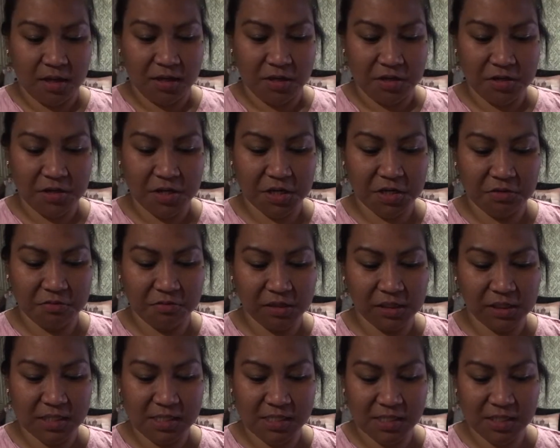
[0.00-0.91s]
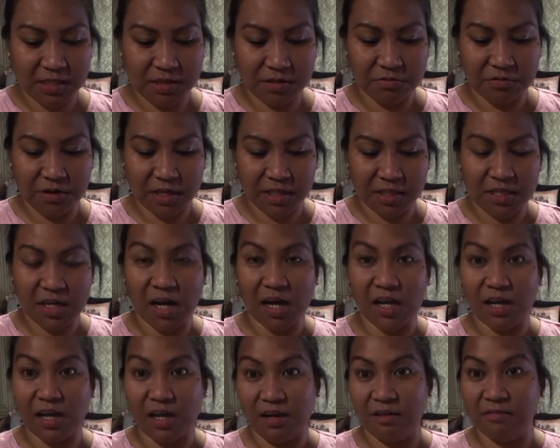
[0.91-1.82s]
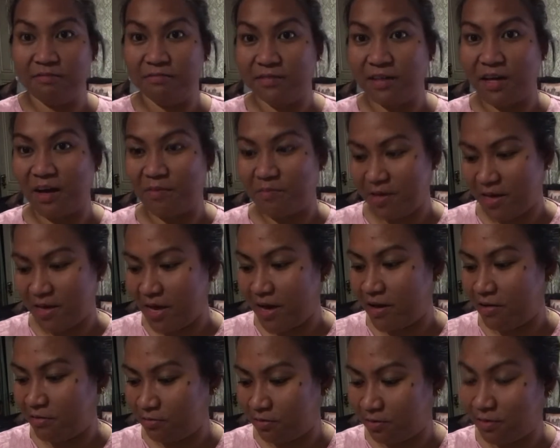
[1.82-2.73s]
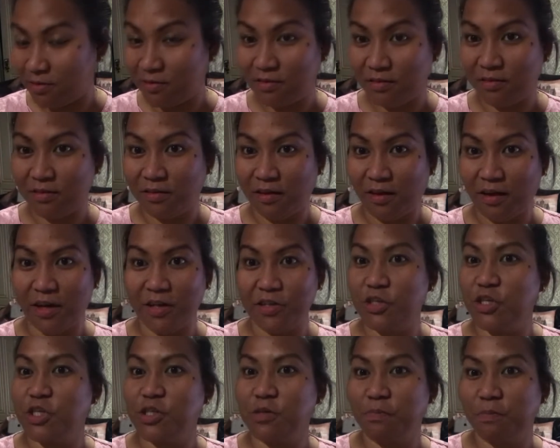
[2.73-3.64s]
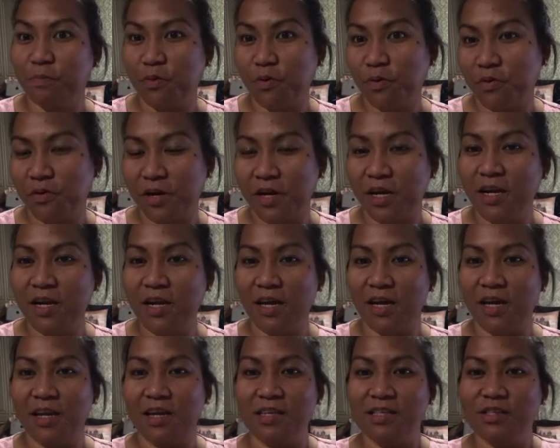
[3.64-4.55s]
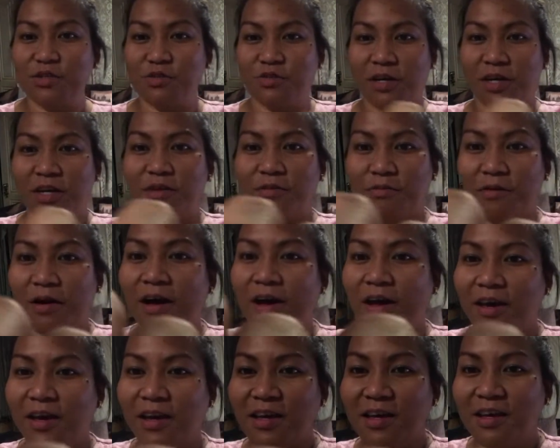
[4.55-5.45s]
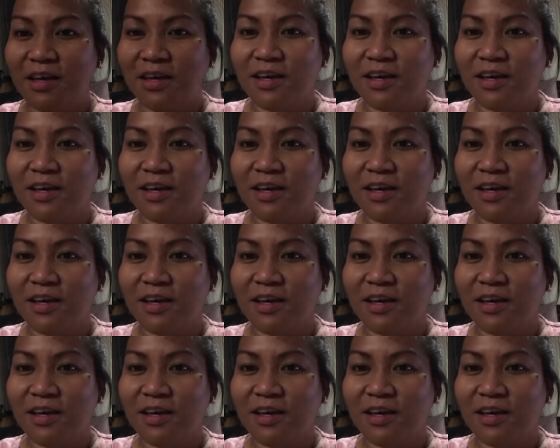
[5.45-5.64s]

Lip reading: You can really see the red color coming out. I just pour it and straight away